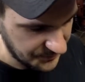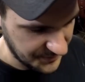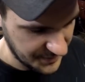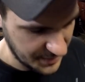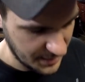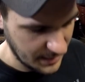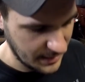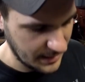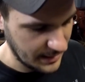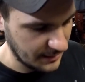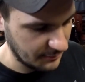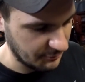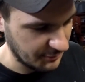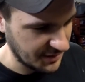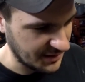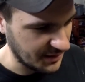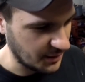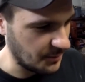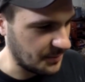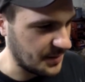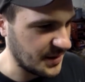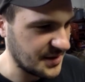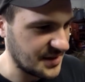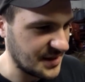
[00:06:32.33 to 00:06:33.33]

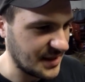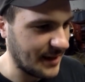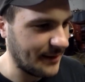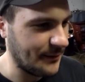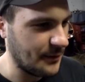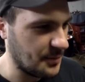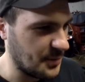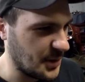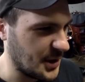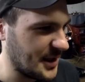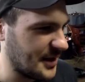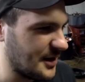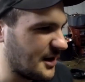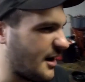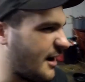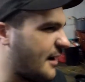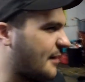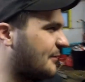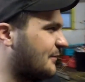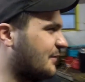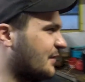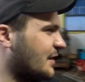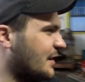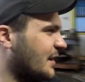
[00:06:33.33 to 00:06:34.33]
without pissing everybody
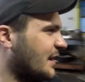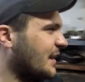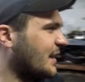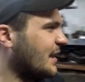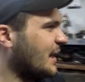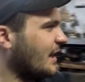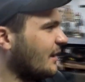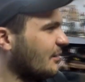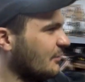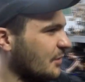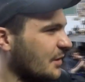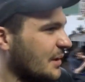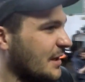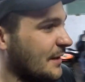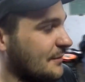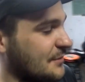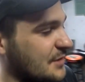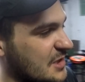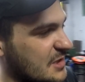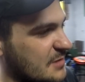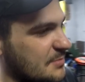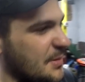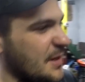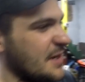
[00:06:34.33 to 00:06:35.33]
off. And I don't really have
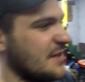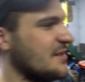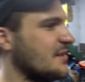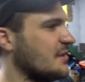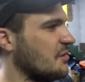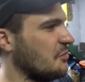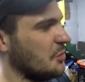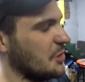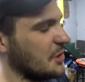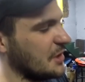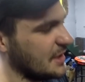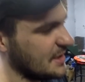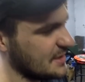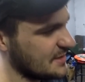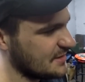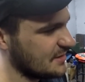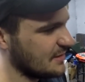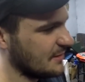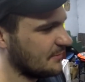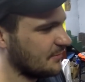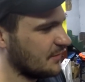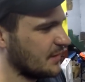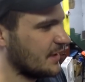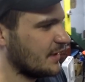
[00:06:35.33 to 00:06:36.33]
the space to work on
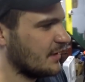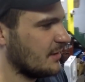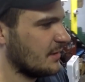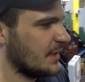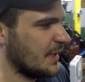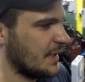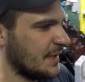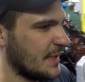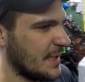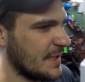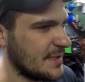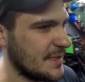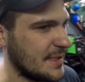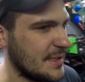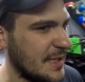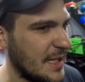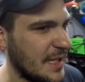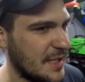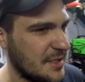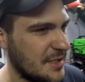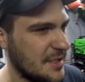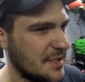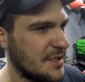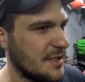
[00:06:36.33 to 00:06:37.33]
stuff right now. And that's
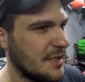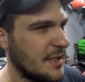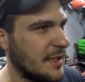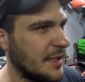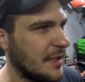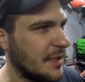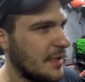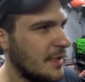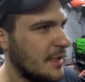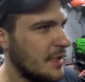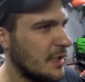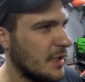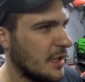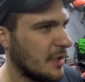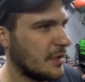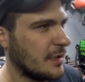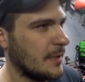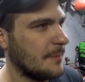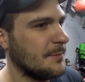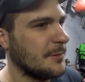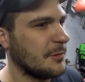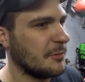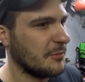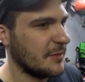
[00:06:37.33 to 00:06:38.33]
just like a
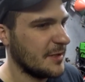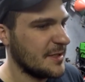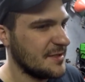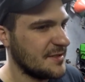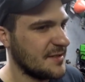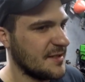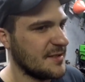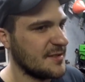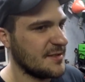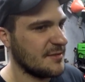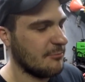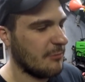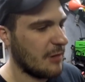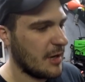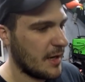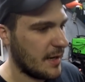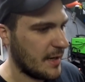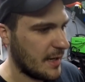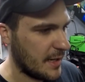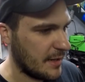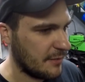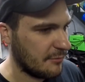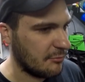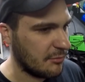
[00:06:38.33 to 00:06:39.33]
couple of reasons
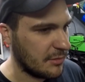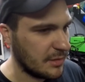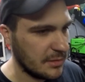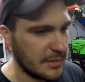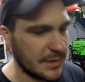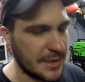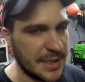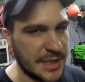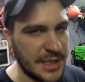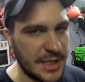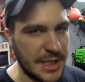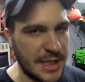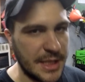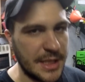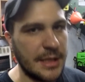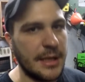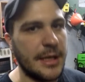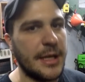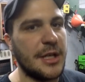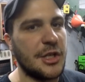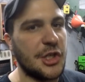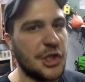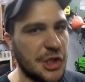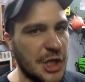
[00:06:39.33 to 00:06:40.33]
why I really need
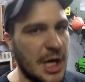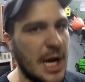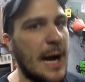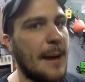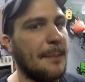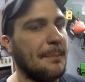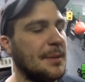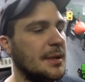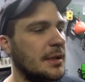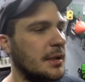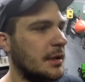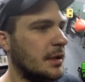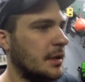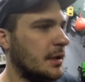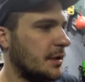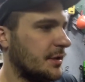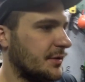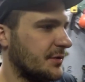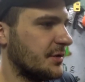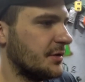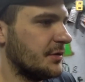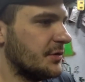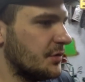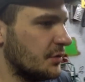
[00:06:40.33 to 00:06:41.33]
a shop
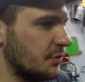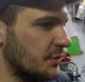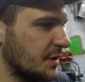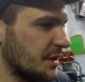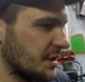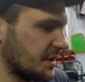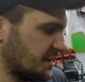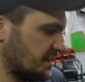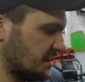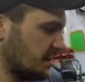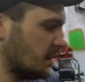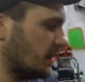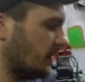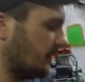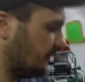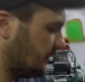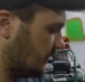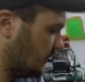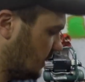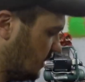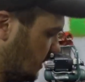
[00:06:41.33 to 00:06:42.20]
to do this stuff,